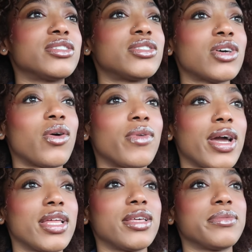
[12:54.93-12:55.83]
So
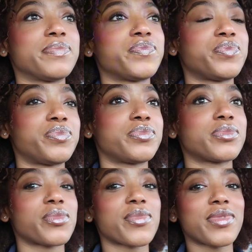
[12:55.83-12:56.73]
ready.
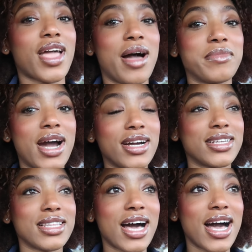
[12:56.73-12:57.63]
I'm not
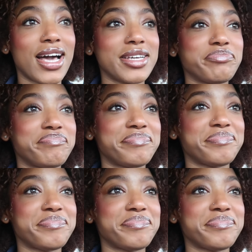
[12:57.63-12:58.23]
gonna lie.